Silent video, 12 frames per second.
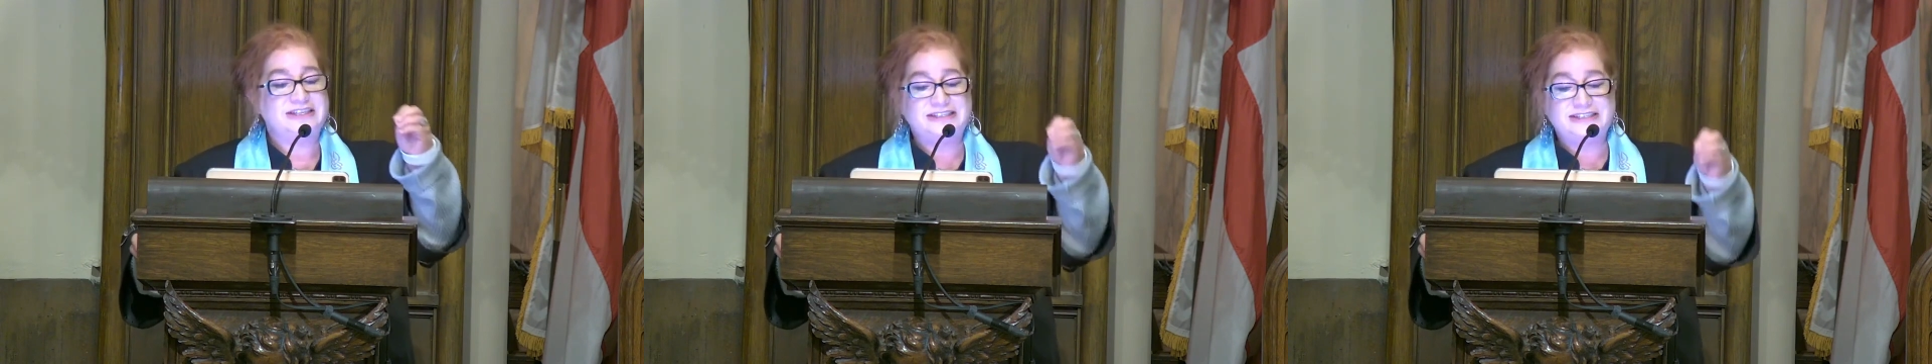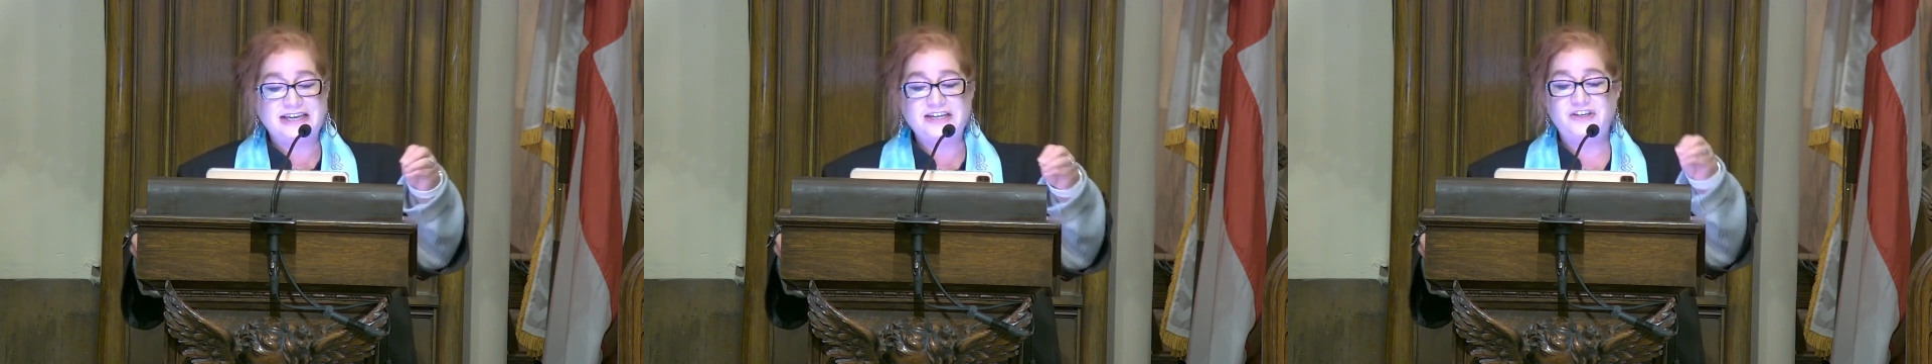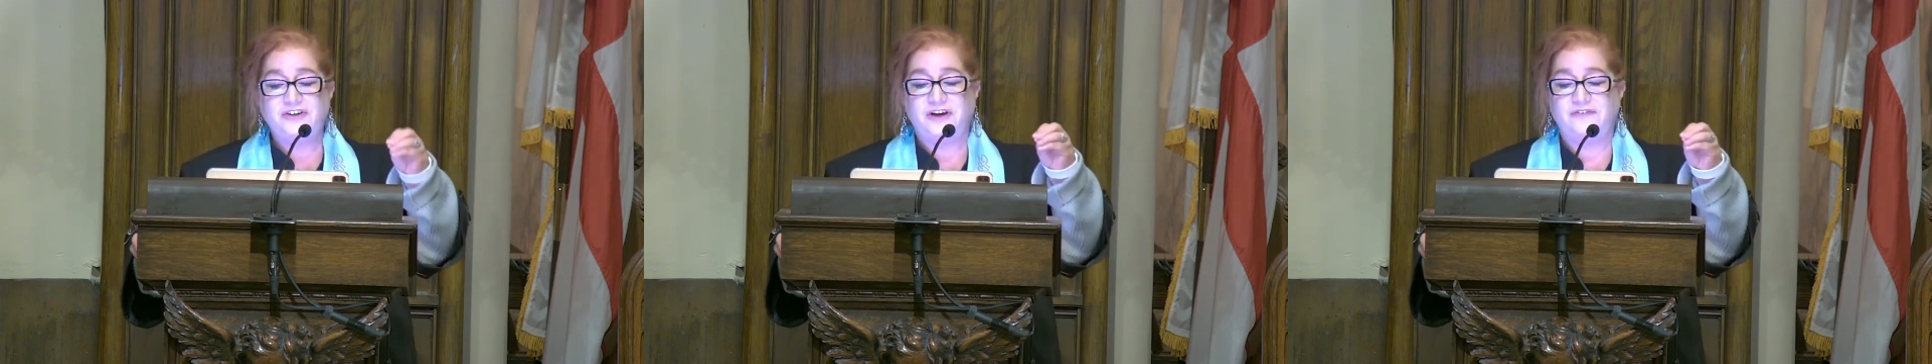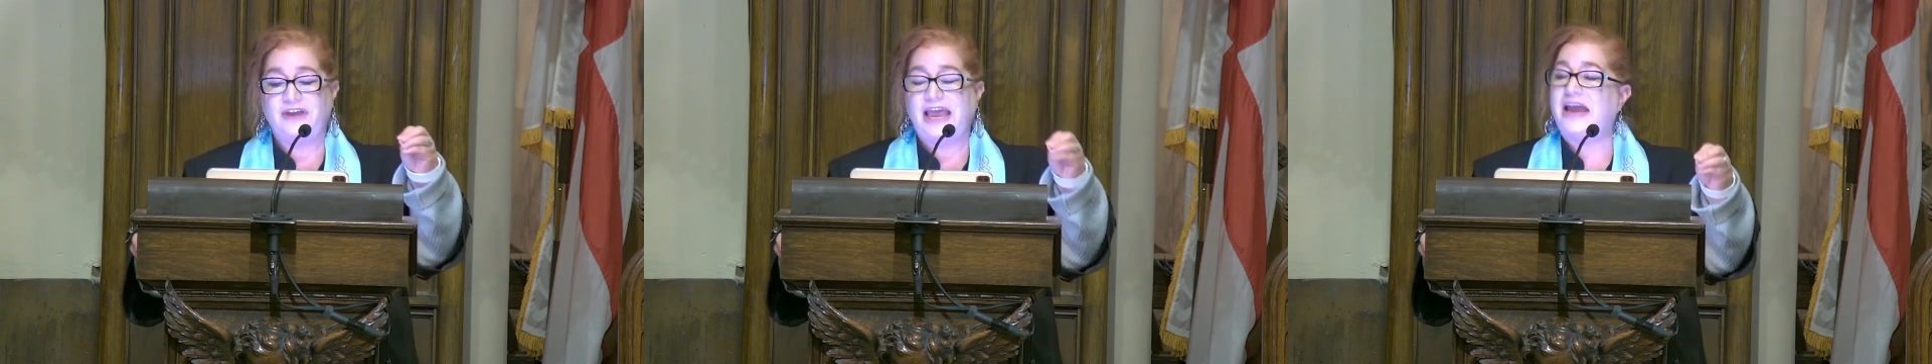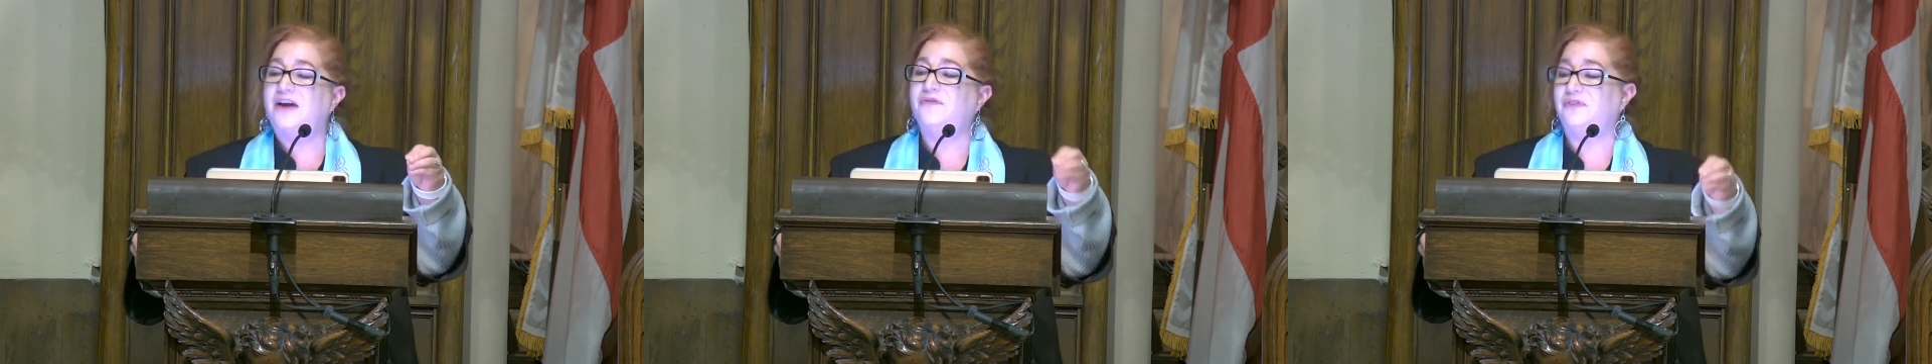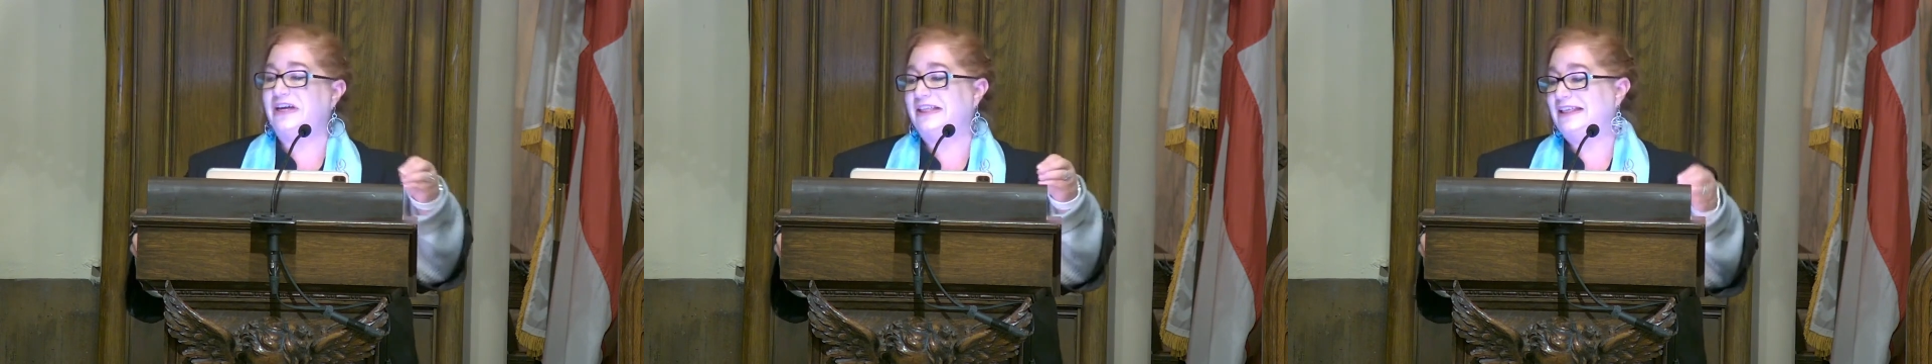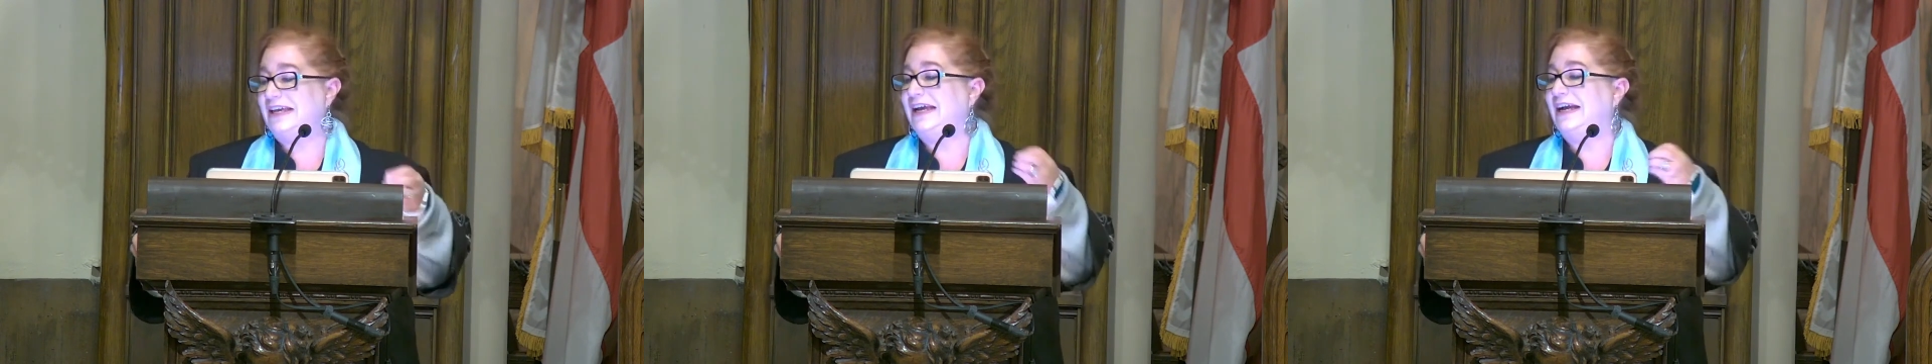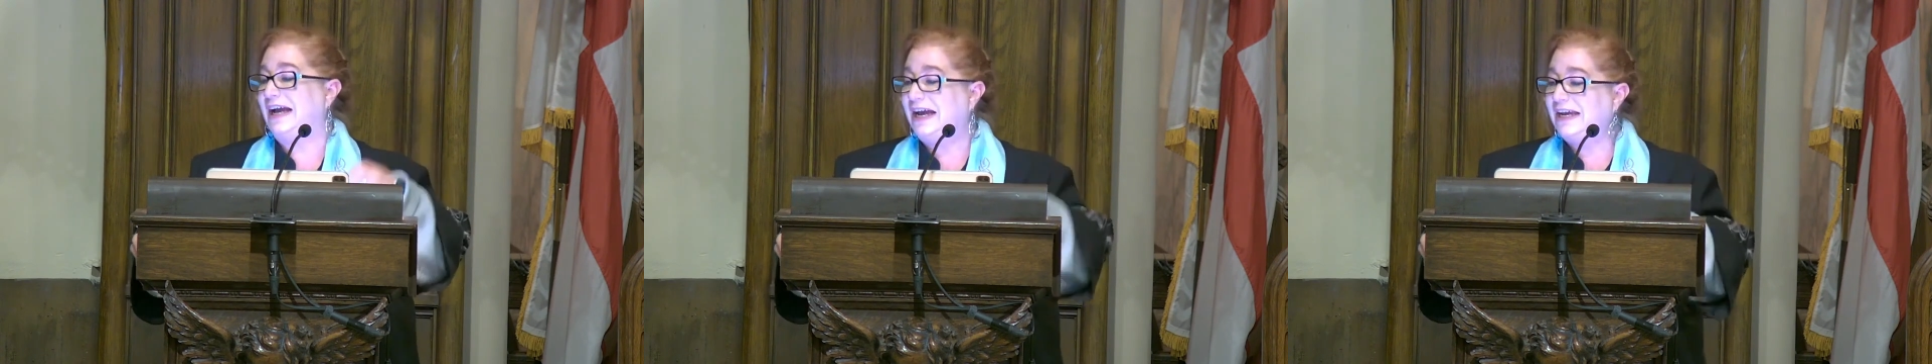at the center of everything,